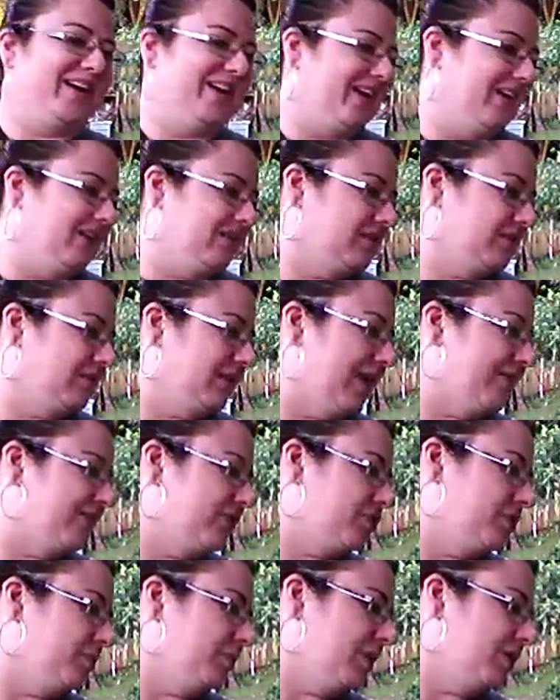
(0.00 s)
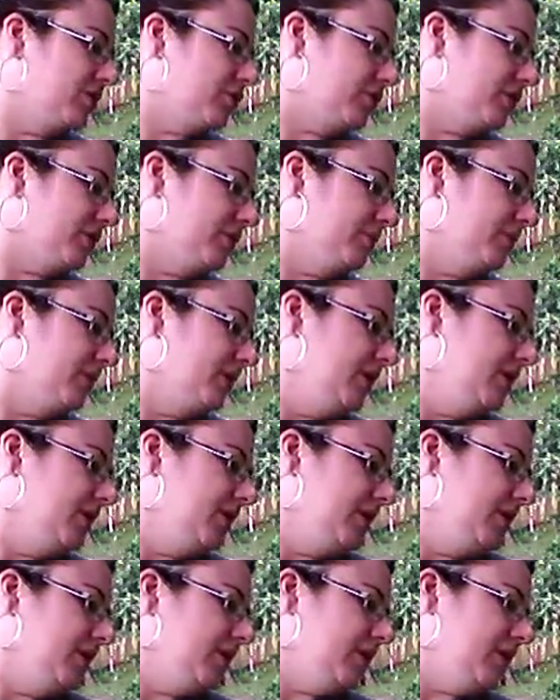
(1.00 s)
Uh, the lavender, the marjoram,
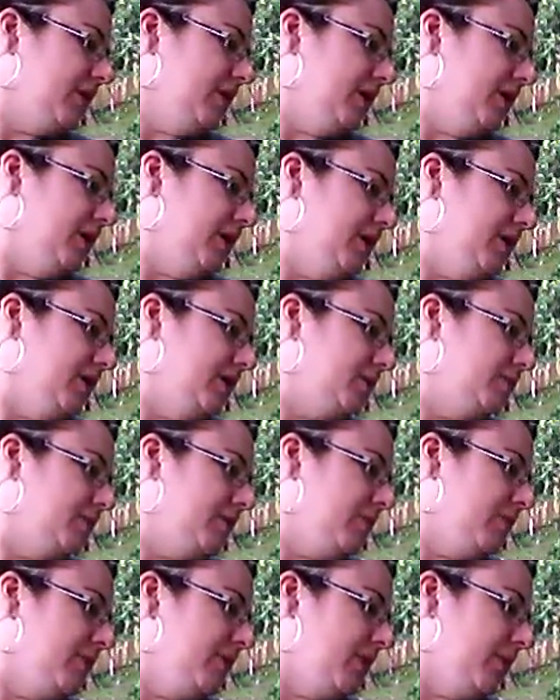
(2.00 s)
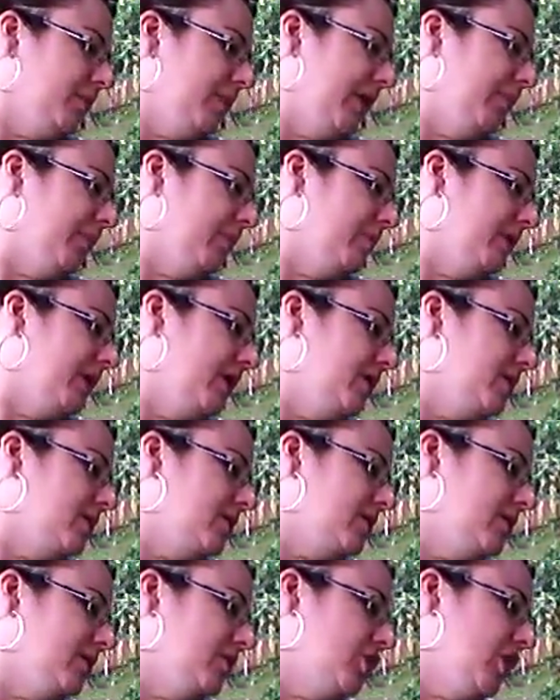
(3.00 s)
the spearmint, the
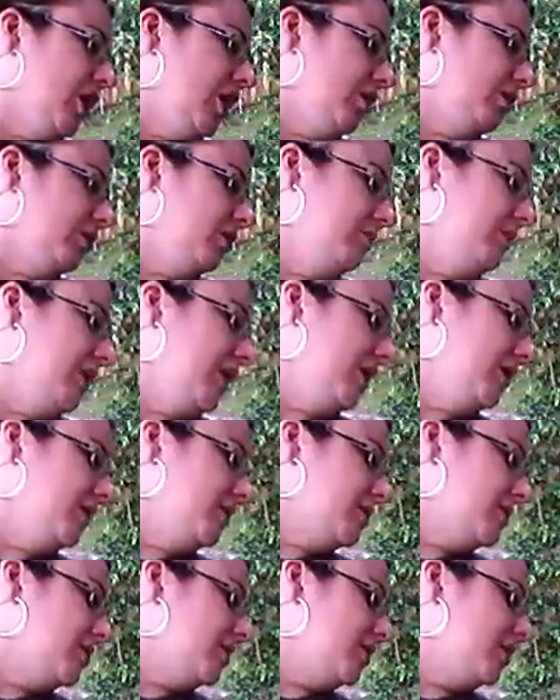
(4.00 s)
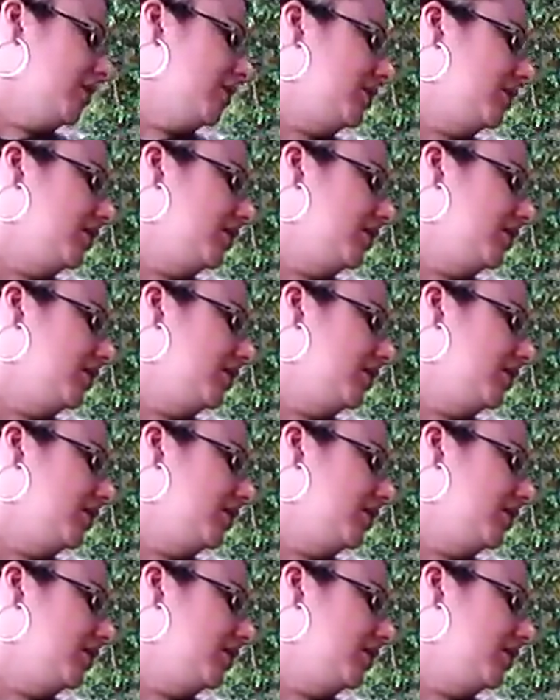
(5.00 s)
peppermint, the chocolate mint.